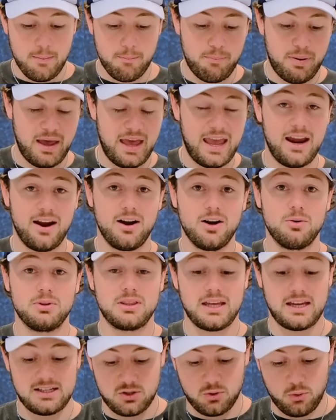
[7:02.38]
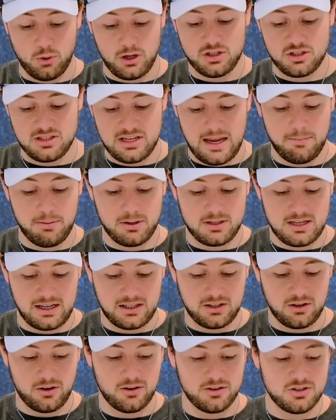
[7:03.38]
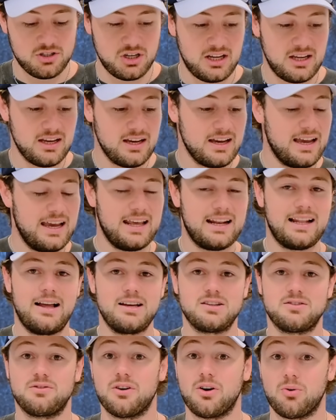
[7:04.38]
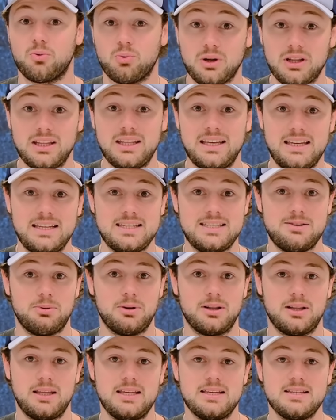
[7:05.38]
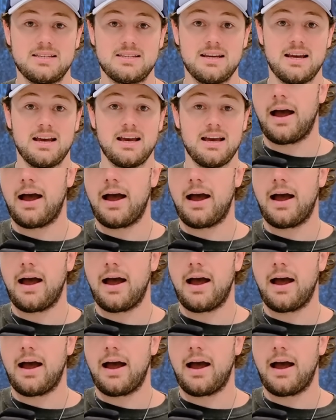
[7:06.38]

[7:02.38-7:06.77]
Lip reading: Paired with that Twitch taper technology, it allows for a really easy release.